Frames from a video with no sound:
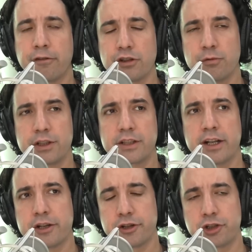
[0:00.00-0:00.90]
first one is
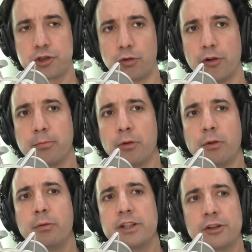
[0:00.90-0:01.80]
kind of short, but
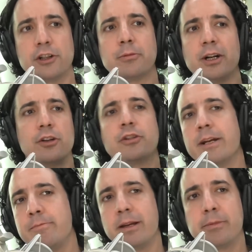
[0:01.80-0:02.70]
when we talk about
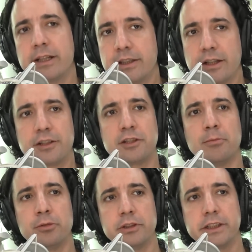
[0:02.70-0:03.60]
okay, maybe in, at
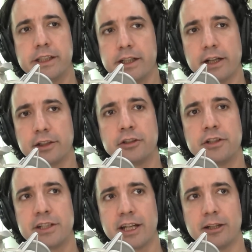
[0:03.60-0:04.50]
some point Guyana
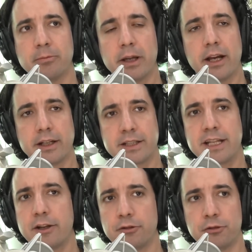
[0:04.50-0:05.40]
could set up a
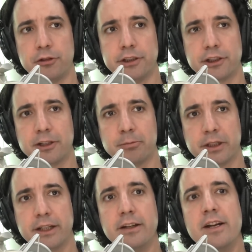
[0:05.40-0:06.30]
state-owned oil
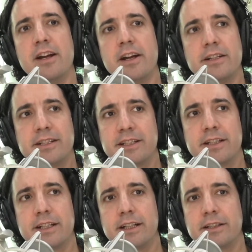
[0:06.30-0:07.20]
company. Does
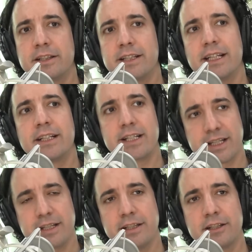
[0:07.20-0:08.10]
the, does the
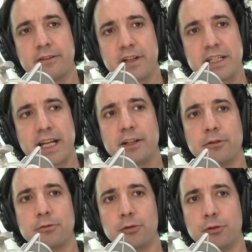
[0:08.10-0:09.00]
existence of a
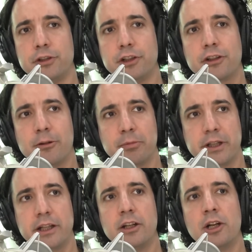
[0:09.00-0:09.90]
state-owned oil
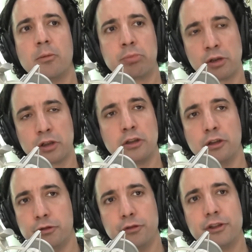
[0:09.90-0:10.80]
company
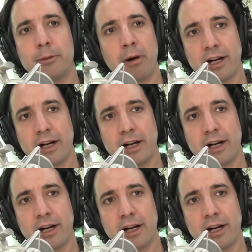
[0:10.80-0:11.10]
preclude the